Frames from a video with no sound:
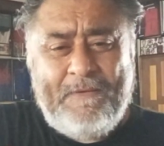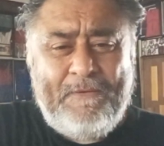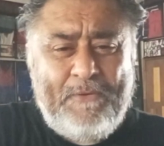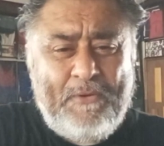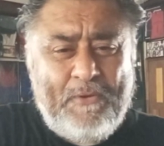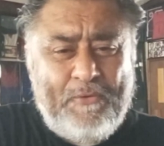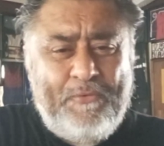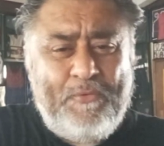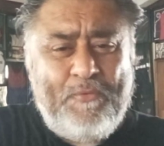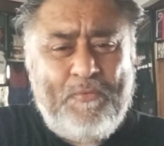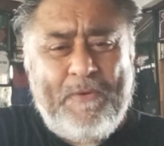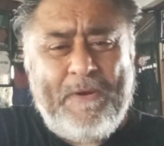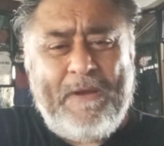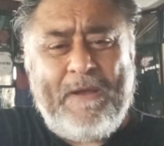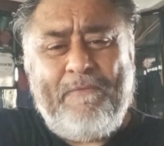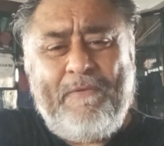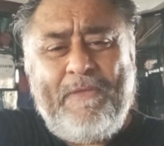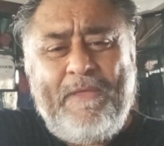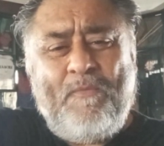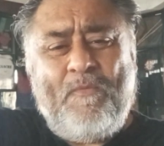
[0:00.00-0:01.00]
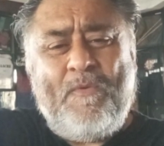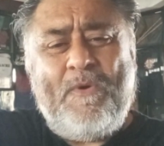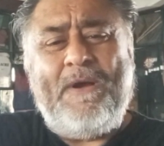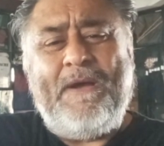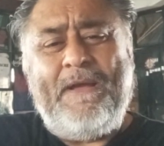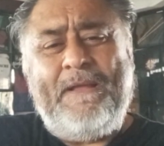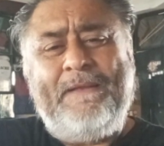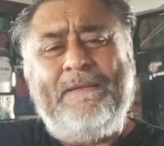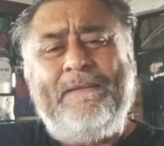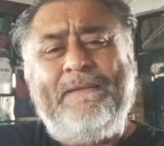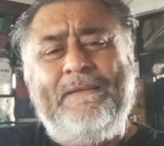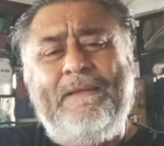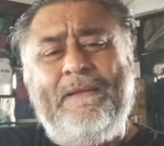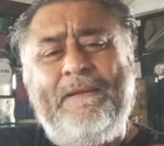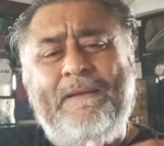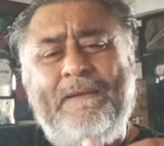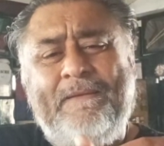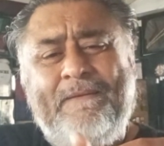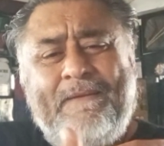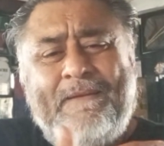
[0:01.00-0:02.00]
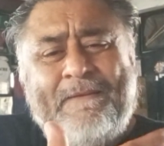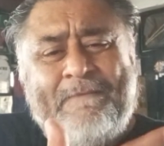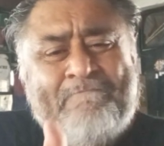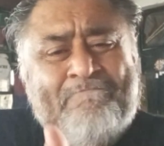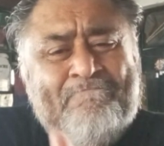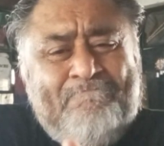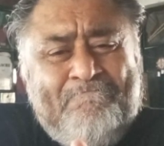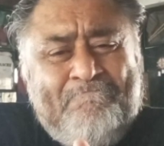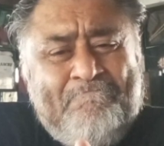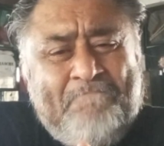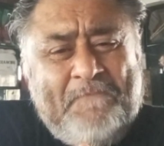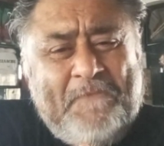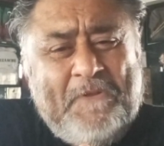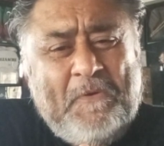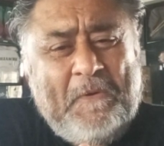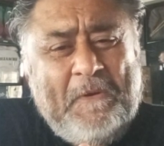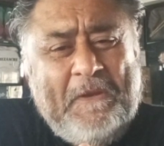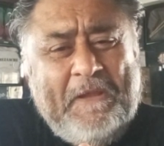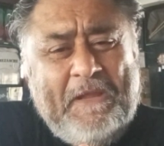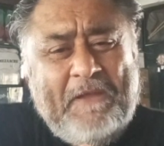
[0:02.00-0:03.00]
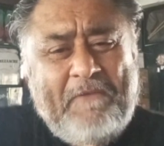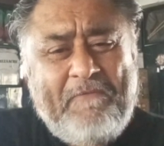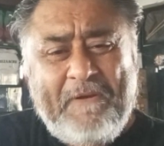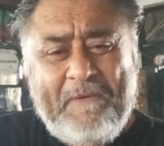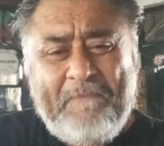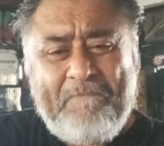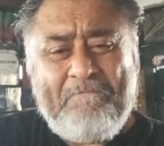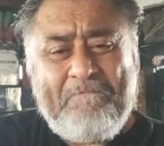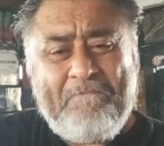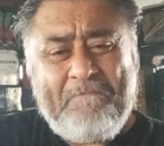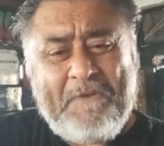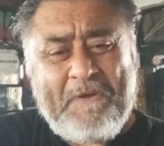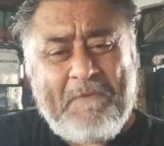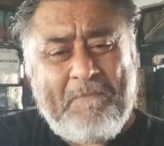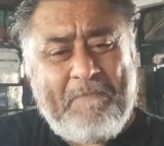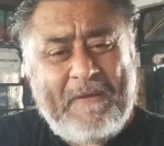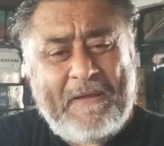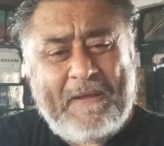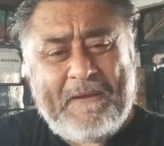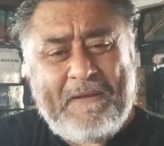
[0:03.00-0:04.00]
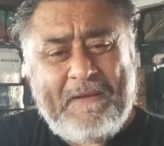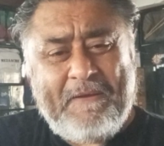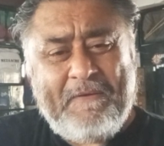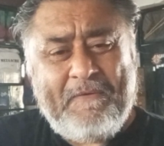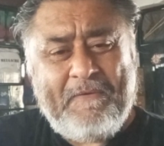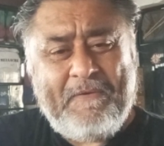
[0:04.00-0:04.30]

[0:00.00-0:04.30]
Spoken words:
they'll do whatever they want, and then they'll leave and come back